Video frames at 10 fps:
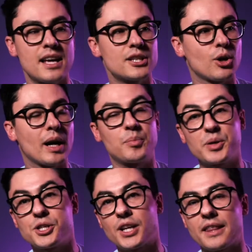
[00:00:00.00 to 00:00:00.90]
So I
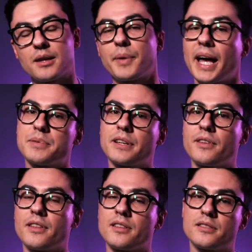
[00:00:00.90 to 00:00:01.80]
appreciate that perhaps
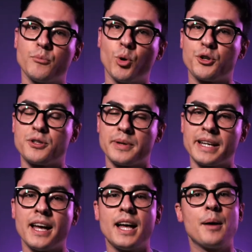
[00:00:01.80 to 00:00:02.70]
everything that's important to
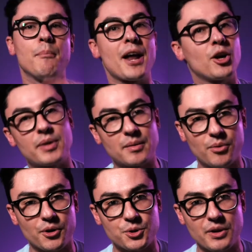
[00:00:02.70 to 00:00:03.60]
me might not be
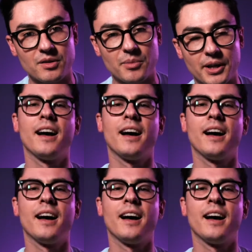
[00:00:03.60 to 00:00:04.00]
important to everybody.